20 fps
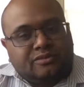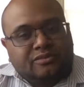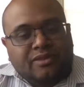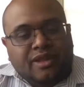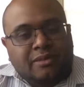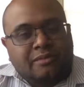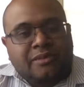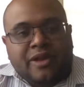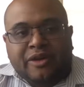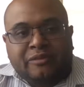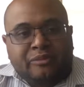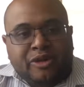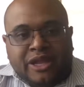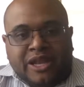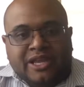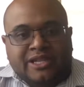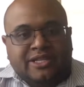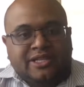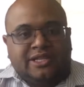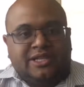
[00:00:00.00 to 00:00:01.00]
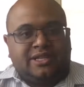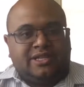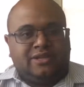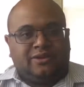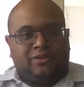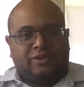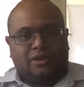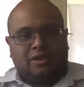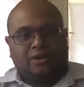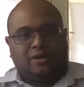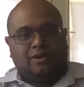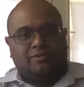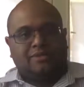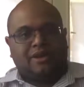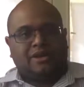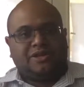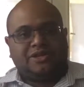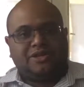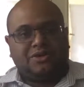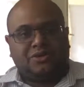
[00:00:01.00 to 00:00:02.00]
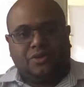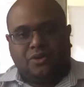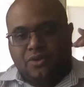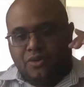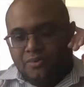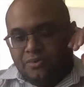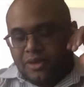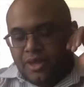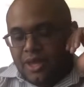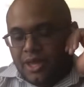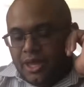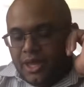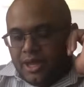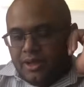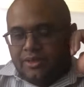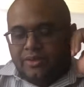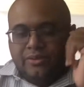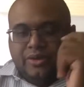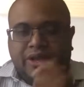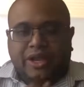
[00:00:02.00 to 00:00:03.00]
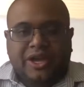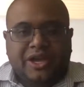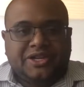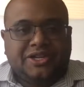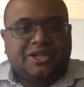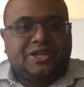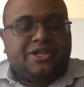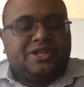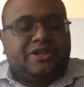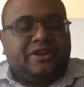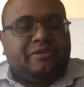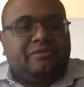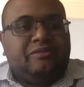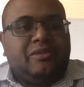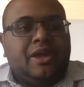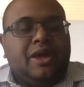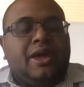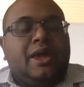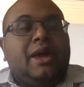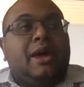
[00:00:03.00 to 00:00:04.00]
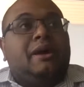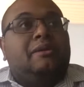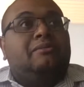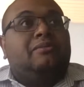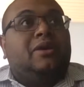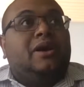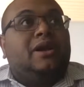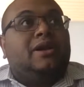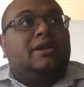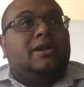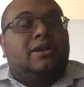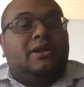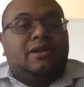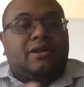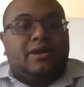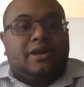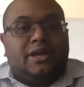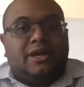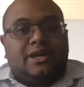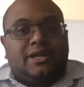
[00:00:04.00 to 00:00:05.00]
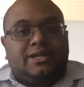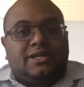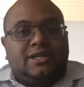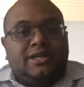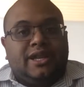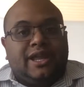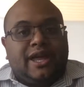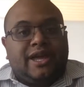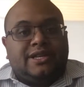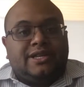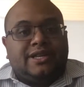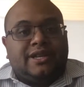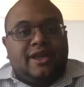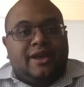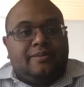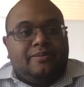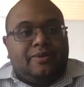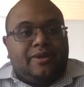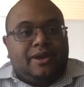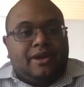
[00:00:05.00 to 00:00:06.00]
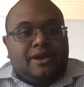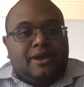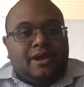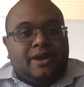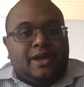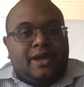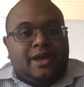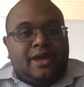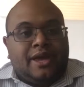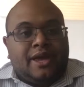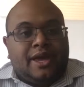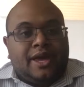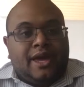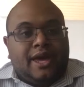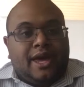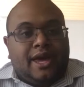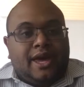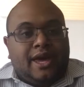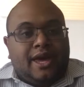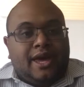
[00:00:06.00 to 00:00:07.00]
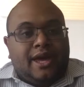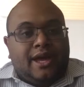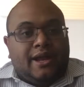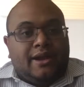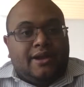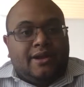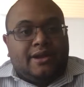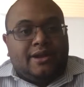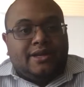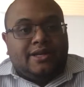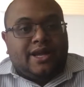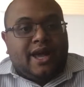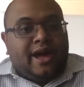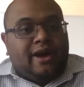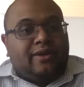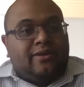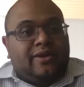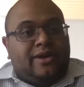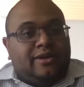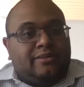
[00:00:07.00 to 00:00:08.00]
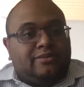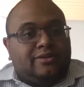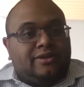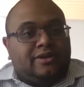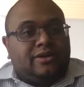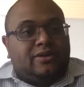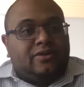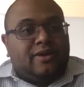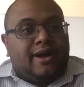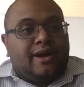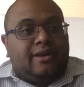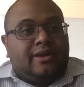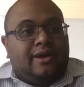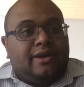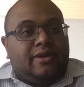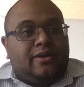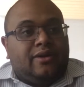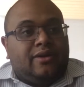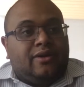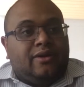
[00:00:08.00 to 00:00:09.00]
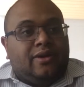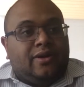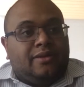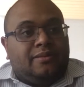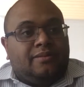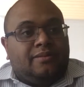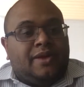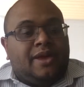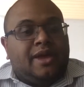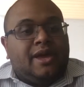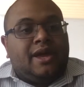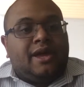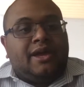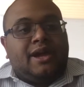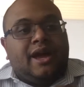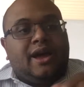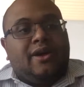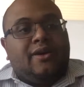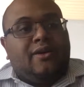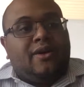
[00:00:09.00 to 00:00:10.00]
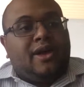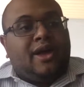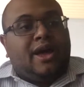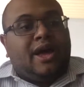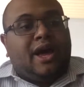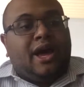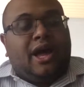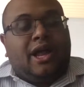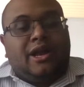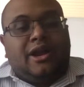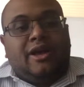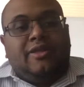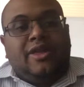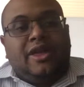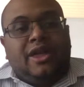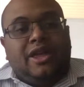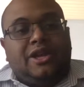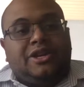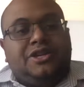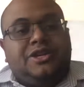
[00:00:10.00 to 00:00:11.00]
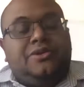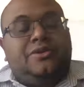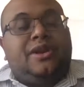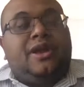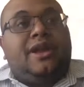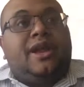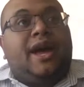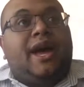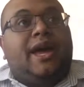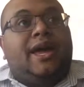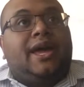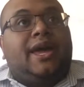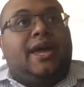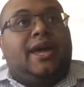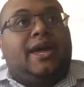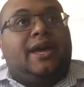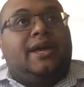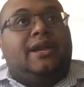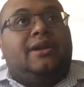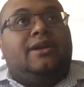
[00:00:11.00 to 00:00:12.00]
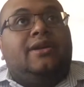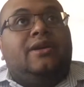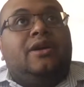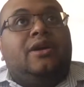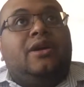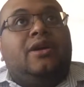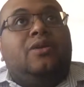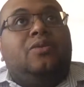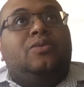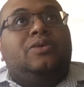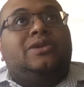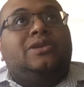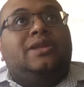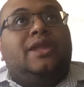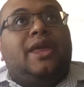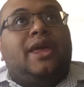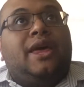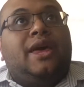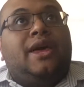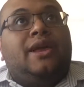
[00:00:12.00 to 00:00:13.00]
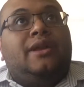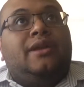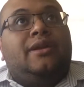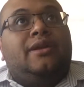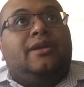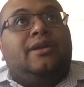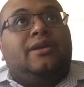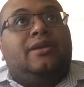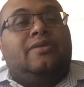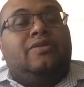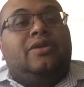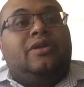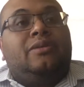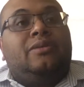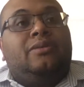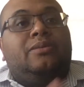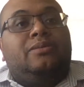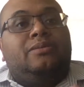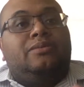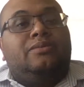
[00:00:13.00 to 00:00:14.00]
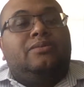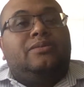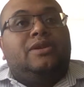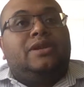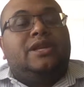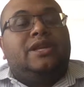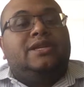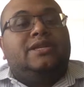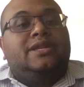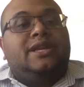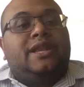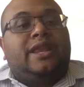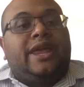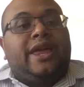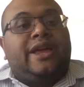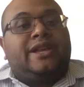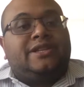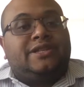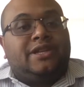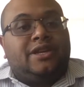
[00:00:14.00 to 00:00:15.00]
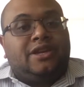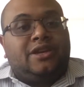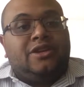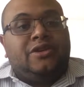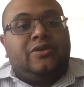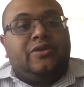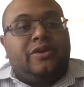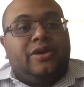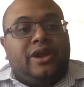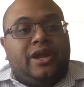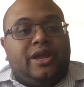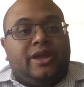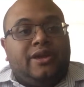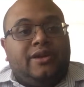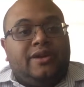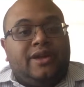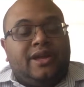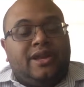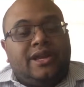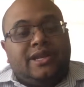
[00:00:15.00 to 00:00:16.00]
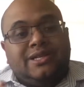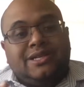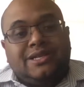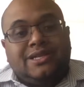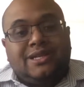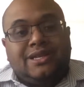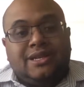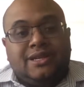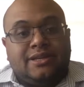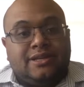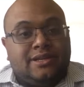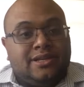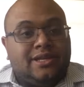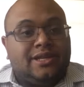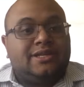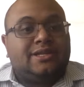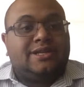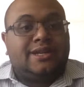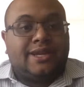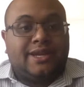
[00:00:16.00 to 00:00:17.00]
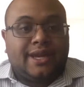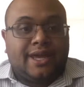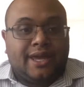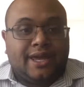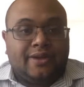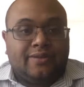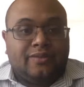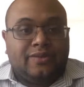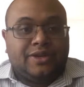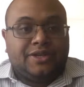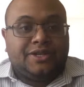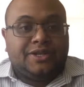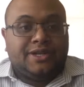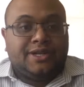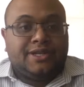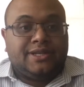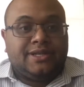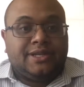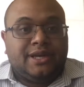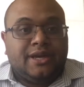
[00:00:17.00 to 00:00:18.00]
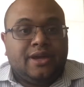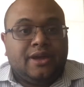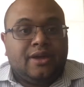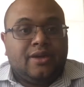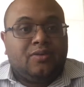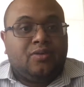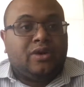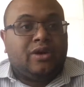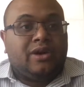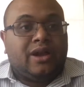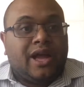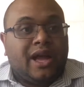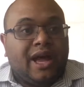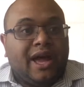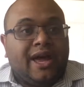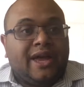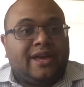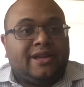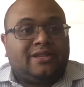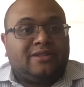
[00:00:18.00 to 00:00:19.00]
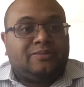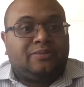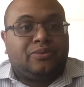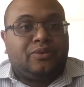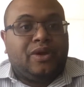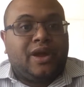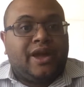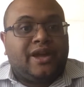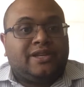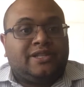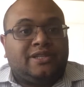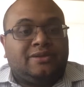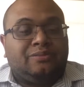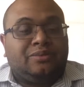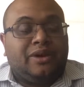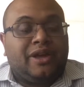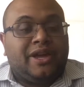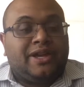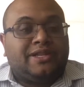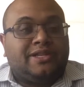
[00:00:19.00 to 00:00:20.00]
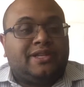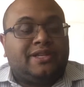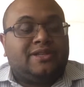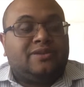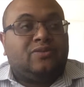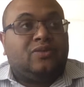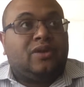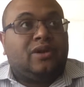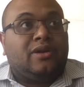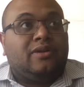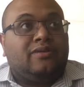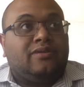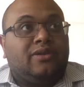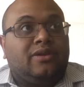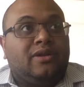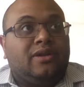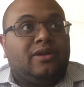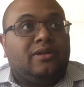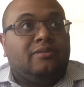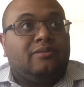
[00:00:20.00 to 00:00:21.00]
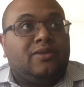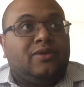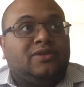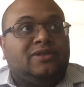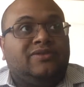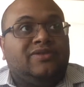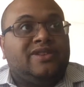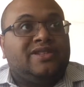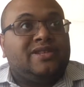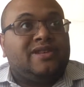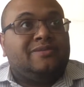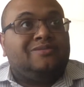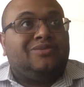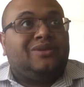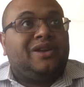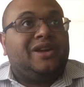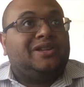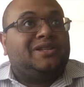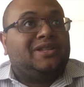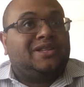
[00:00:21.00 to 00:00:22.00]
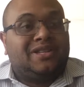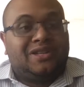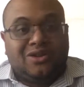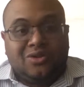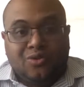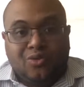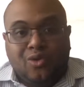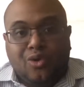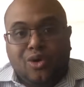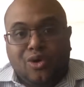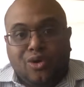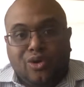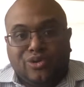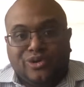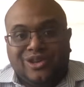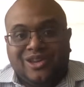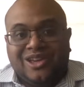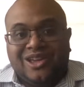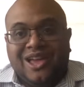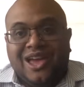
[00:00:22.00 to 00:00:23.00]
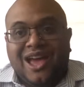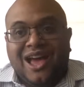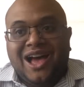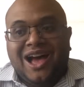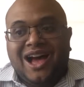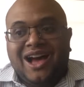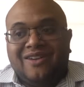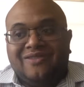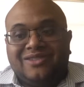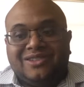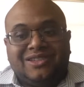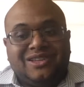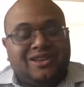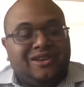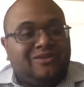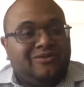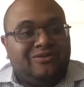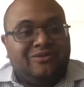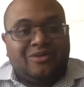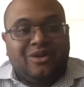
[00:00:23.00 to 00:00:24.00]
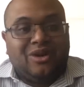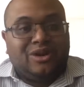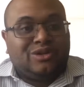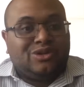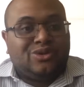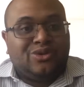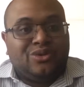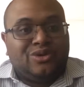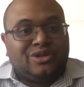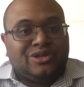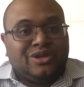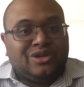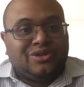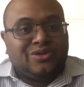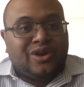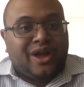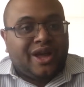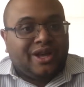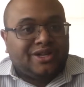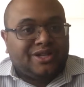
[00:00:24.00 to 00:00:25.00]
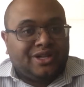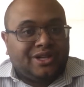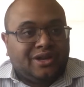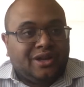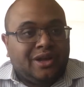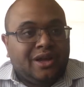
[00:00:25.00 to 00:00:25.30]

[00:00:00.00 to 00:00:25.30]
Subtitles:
may have been his sister-in-law. I'm not sure the relationship, but they step in and tackle him to the ground later on. Now, another issue that I had was that the Disneyland security, and this is in Disneyland, which is one of the highest priced places, one of the most visited places in the world, obviously a tourist attraction,